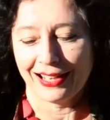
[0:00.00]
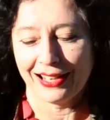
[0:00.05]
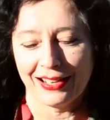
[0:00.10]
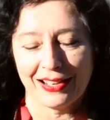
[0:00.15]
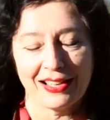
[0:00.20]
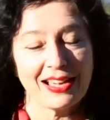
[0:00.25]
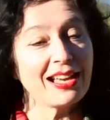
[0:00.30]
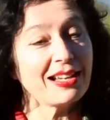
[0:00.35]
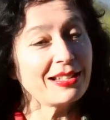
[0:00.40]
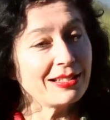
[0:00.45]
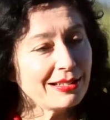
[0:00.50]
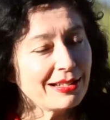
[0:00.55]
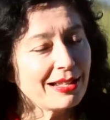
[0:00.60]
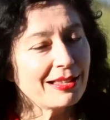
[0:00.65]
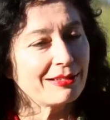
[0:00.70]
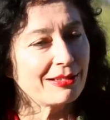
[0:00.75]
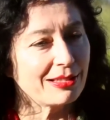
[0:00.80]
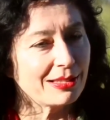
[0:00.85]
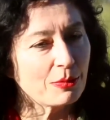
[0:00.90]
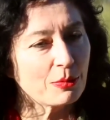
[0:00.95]

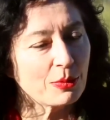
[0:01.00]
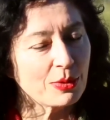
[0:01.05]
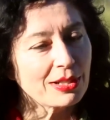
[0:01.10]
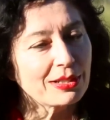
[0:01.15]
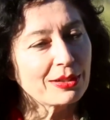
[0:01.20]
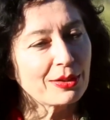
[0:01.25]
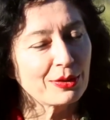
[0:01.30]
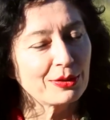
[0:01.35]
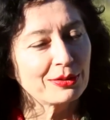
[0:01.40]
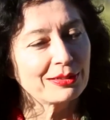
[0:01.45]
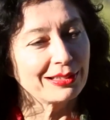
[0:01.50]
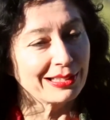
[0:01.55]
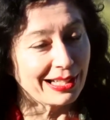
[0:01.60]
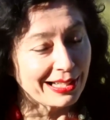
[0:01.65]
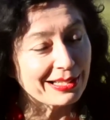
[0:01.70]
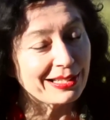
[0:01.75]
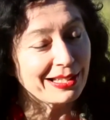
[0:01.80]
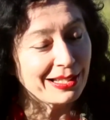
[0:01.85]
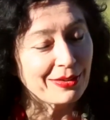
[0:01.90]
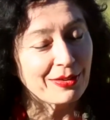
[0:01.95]
Actually, there is a word called
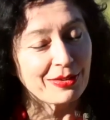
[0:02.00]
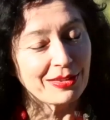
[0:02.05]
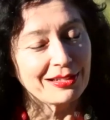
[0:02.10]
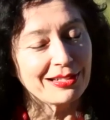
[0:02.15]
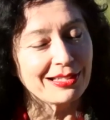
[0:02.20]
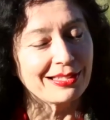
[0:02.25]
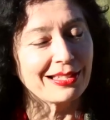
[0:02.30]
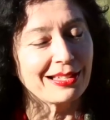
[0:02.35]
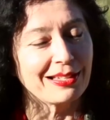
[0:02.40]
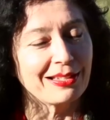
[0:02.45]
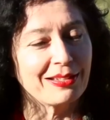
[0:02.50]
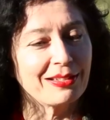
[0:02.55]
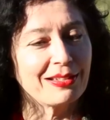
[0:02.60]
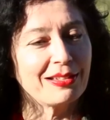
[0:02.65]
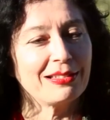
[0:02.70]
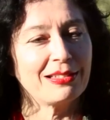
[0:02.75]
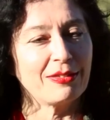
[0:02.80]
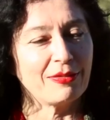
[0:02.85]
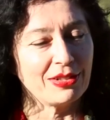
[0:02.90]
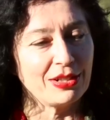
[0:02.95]
light, you know, there is a
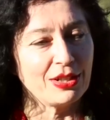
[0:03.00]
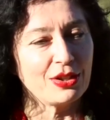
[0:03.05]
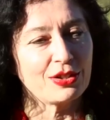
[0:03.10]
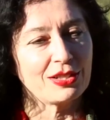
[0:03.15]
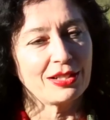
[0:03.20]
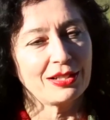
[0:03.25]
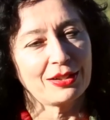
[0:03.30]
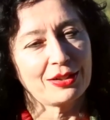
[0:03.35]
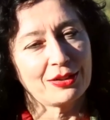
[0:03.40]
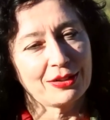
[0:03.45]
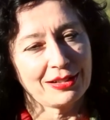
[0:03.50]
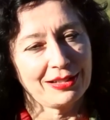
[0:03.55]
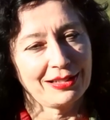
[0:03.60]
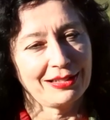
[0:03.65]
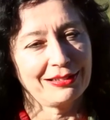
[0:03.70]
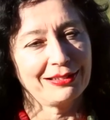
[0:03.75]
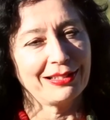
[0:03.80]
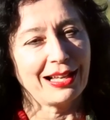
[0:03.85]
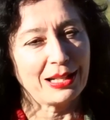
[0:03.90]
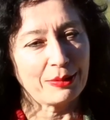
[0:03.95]
definition,
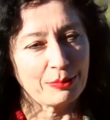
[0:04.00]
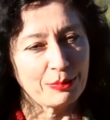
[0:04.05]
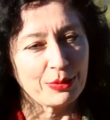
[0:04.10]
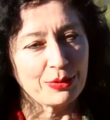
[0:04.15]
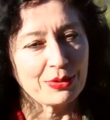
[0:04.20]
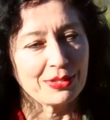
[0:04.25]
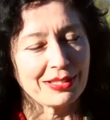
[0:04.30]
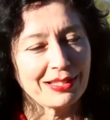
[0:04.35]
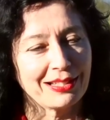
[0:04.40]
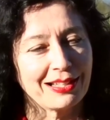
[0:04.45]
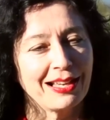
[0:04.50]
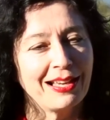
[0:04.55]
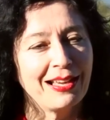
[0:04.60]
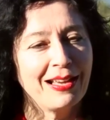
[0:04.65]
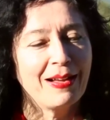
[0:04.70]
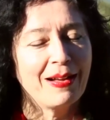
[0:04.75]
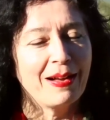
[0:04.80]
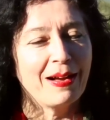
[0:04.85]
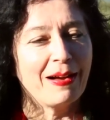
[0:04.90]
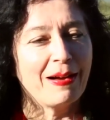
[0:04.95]
light music,
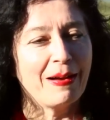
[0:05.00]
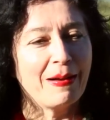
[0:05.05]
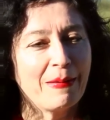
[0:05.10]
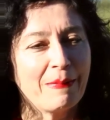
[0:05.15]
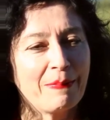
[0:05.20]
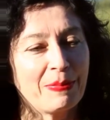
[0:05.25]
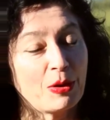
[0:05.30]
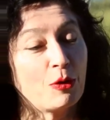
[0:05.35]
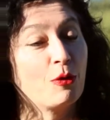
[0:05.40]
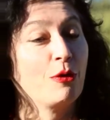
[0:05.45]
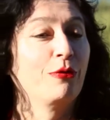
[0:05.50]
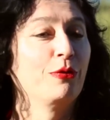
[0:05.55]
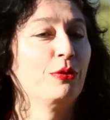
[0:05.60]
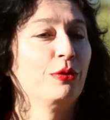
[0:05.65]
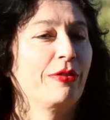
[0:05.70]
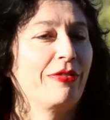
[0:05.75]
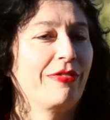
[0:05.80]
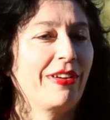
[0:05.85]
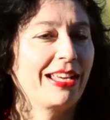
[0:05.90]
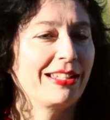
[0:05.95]
or
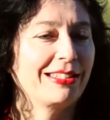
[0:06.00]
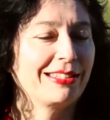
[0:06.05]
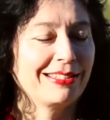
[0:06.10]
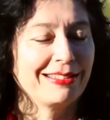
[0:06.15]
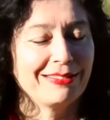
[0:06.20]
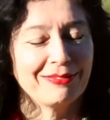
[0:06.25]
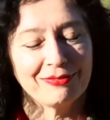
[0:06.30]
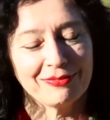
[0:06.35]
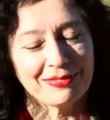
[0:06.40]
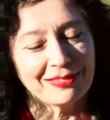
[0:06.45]
full fat.